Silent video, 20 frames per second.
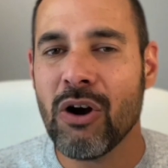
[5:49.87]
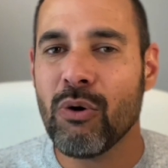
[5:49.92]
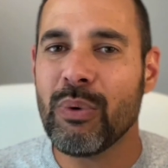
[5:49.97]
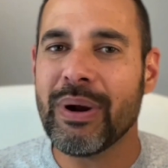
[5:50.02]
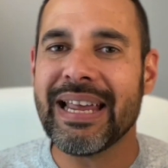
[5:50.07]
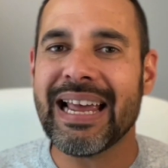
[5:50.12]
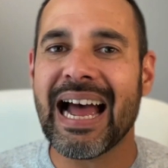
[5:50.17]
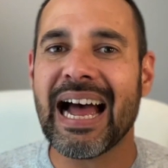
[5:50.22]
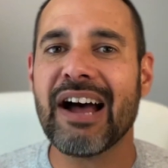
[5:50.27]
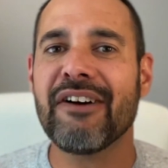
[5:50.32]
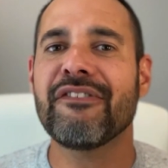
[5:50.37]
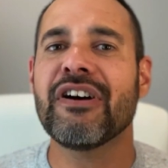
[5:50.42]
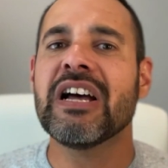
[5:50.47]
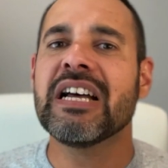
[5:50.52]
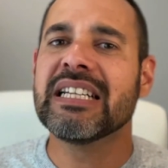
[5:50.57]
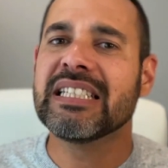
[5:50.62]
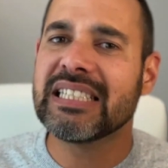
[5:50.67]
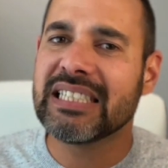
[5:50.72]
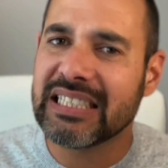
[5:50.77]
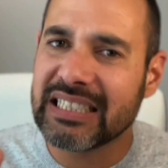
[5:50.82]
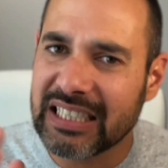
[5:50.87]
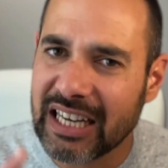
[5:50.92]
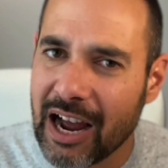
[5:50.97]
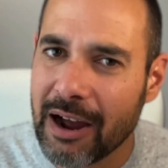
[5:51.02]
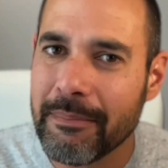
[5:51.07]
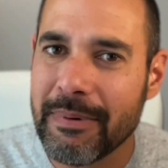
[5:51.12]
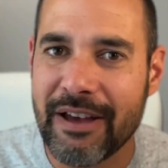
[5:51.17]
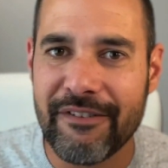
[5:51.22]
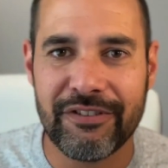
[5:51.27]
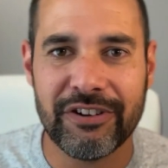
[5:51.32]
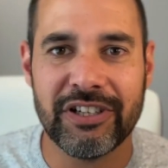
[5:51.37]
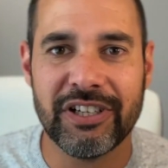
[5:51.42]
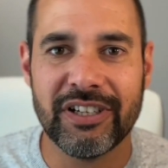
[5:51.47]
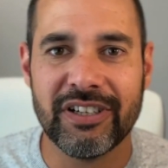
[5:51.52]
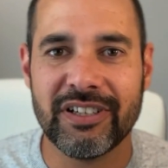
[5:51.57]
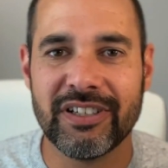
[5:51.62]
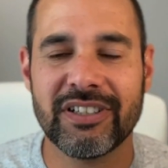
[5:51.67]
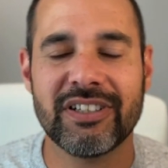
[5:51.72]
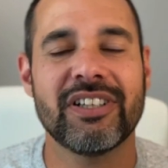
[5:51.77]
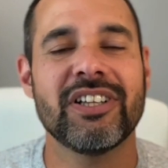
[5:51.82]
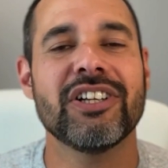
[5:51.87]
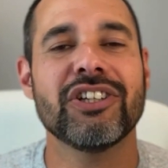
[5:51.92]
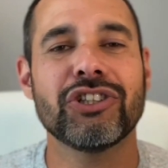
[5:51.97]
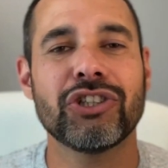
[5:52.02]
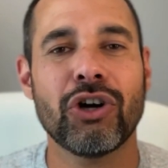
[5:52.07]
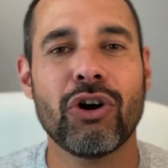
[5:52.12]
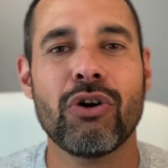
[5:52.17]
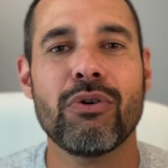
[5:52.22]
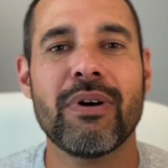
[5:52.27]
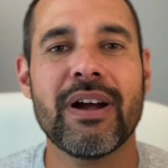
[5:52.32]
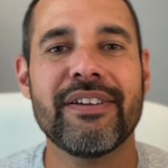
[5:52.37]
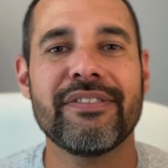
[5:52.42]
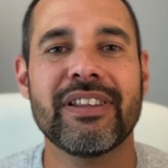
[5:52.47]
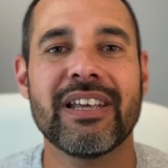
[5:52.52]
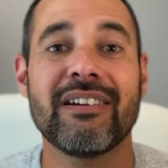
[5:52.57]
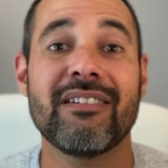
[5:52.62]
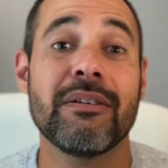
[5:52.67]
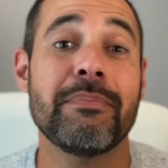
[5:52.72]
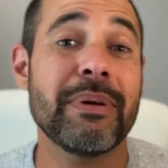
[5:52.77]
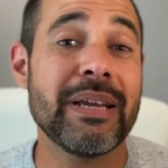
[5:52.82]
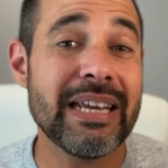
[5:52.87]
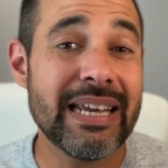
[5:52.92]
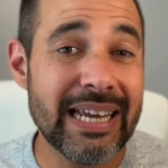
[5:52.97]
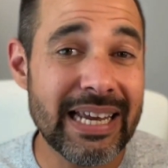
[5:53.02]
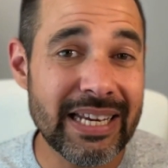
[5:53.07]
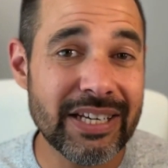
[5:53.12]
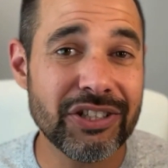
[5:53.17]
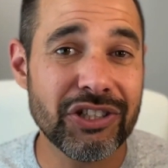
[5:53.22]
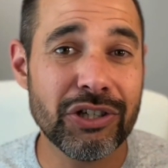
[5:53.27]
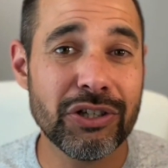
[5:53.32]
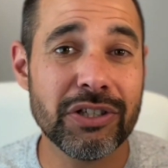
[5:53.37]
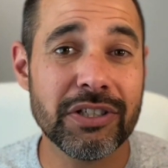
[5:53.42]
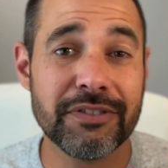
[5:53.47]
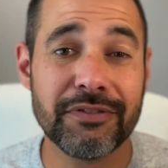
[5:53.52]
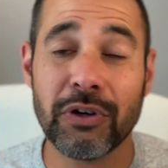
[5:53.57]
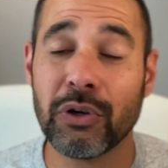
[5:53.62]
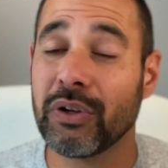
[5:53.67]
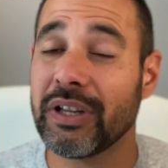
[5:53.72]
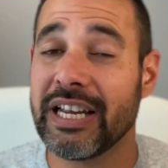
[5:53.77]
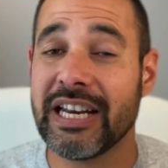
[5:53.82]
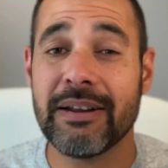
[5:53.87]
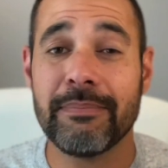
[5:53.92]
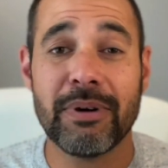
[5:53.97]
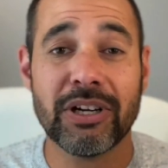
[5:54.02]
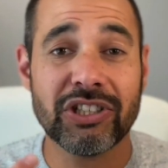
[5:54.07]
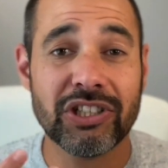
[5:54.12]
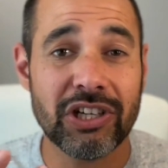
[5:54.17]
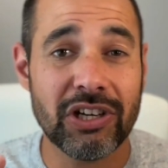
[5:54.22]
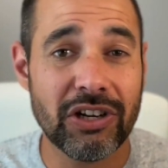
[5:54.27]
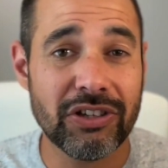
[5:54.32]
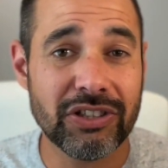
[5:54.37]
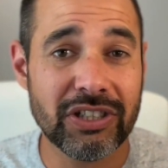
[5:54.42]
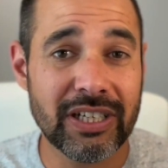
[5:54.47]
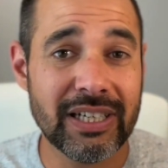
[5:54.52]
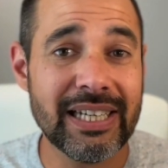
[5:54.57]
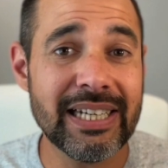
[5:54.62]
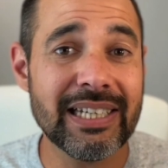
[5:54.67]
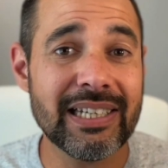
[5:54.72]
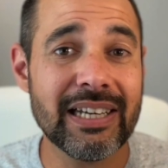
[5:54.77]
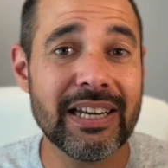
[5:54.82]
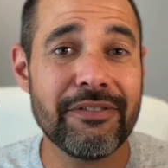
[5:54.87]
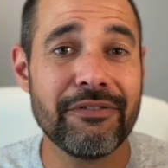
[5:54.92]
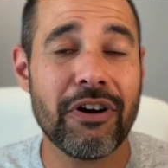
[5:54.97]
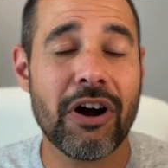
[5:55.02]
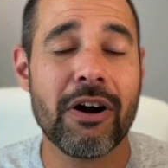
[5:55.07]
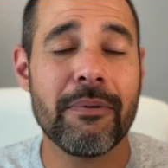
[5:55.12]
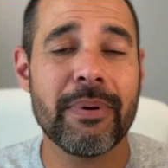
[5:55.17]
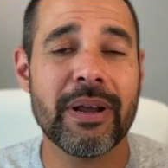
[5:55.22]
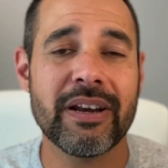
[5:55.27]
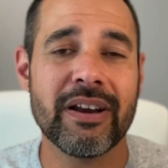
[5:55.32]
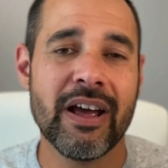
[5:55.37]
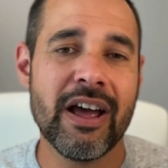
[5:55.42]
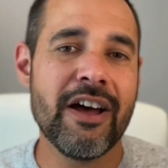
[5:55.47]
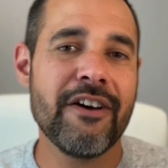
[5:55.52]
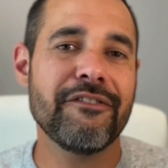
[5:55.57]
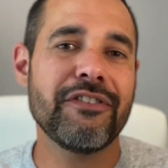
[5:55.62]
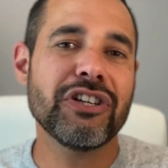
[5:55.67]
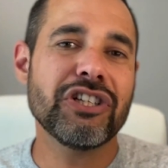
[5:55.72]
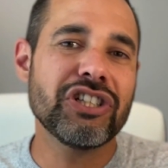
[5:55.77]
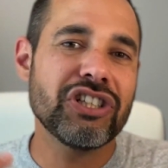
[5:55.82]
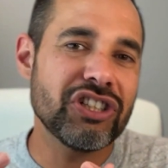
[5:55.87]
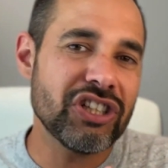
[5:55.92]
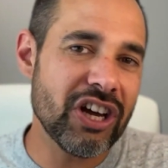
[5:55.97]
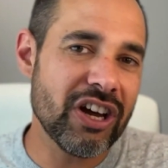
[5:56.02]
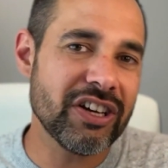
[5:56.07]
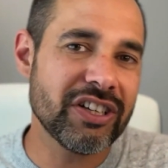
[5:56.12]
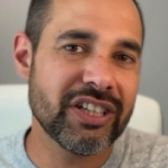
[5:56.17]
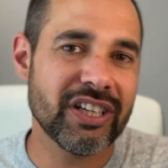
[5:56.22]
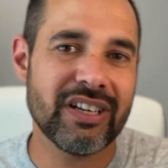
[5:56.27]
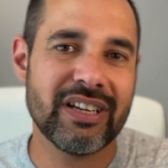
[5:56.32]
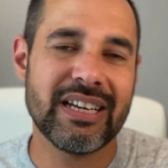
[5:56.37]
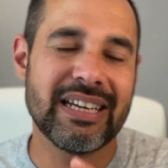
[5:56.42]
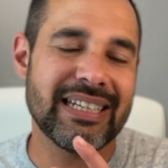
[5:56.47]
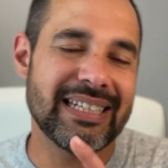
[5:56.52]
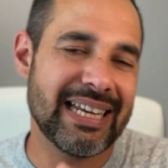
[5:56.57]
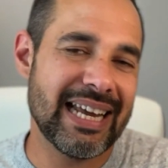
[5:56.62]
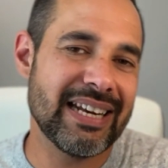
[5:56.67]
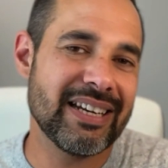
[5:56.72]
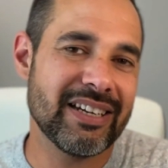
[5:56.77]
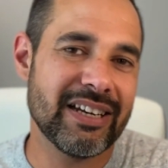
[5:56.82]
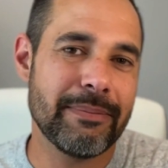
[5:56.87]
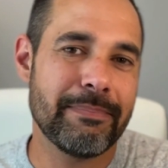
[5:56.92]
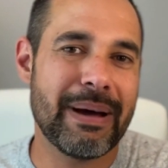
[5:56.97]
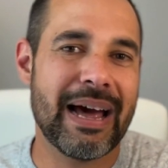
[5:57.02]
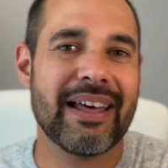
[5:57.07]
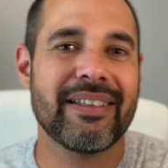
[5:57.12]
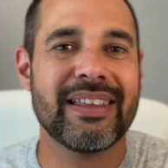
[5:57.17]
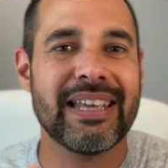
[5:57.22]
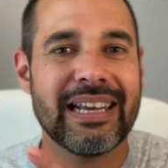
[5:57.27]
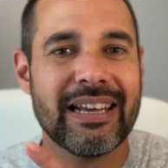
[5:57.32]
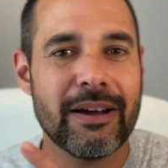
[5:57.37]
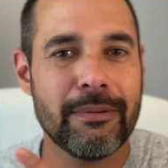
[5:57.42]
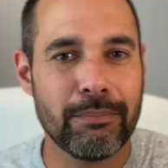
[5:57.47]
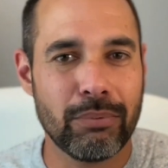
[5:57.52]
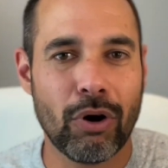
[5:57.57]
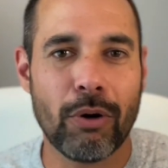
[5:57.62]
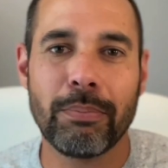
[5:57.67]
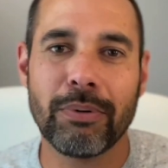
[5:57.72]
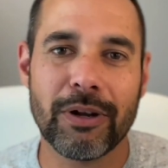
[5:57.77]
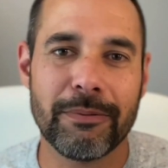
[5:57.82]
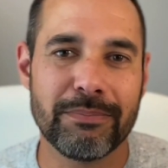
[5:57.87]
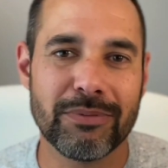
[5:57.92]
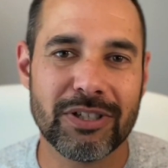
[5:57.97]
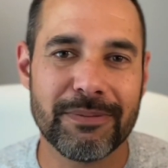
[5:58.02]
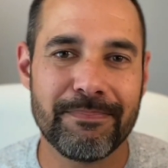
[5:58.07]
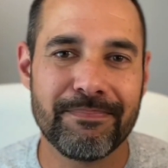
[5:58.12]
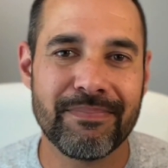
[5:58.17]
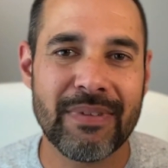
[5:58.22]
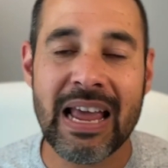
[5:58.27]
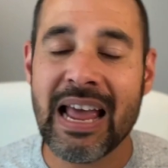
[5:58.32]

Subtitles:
We have some evidence that Shockwave therapy is useful in a musculoskeletal environment for certain tendinopathic problems.